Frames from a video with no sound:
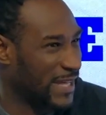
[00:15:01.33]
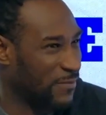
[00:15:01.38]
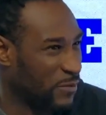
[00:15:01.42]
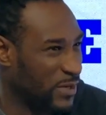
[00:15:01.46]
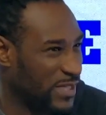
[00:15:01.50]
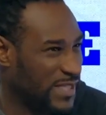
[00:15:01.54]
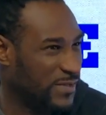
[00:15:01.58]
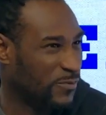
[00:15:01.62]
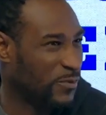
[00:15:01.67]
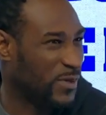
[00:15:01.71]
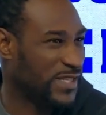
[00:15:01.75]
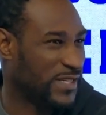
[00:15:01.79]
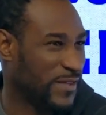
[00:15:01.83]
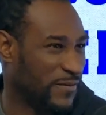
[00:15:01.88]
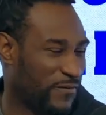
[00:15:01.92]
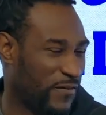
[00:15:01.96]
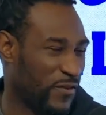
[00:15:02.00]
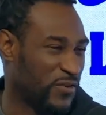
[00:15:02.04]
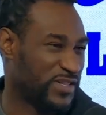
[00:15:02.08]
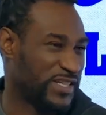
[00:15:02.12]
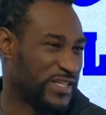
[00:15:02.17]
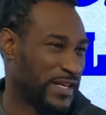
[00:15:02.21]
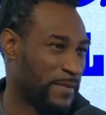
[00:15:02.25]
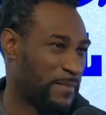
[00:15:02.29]
Like, what's the, what's the
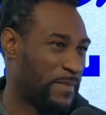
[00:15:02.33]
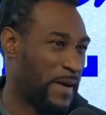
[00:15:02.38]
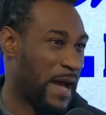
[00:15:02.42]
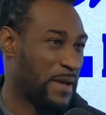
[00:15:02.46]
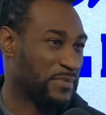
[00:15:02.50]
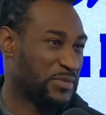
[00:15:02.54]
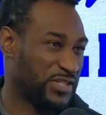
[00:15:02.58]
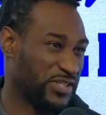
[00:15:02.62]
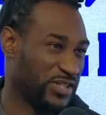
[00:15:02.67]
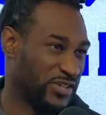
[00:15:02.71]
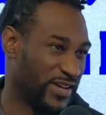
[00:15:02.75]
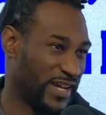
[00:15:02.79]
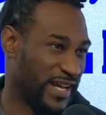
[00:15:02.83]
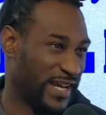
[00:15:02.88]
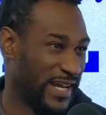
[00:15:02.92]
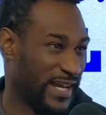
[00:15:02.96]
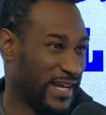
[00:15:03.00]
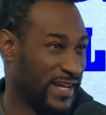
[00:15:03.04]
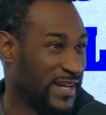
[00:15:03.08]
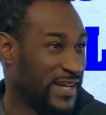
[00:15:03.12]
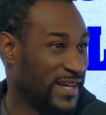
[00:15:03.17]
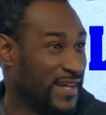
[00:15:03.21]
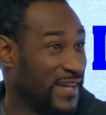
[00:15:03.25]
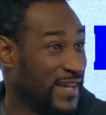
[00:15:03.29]
first thing that pops in your
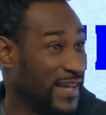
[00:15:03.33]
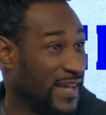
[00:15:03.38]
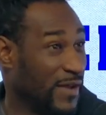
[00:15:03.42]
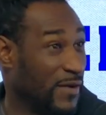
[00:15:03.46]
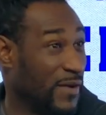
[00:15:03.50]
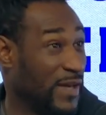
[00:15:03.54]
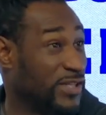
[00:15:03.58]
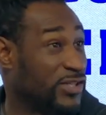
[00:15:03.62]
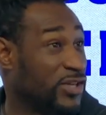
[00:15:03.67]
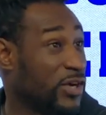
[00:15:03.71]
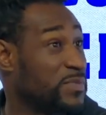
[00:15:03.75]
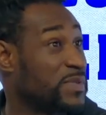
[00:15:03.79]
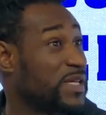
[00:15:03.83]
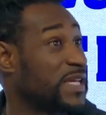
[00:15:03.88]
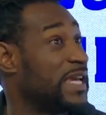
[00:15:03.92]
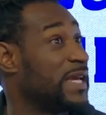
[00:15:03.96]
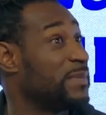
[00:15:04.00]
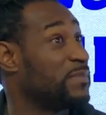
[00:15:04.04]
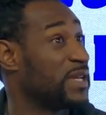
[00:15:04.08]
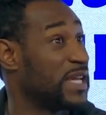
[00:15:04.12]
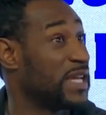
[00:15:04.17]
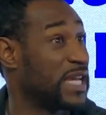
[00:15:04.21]
head in terms of him?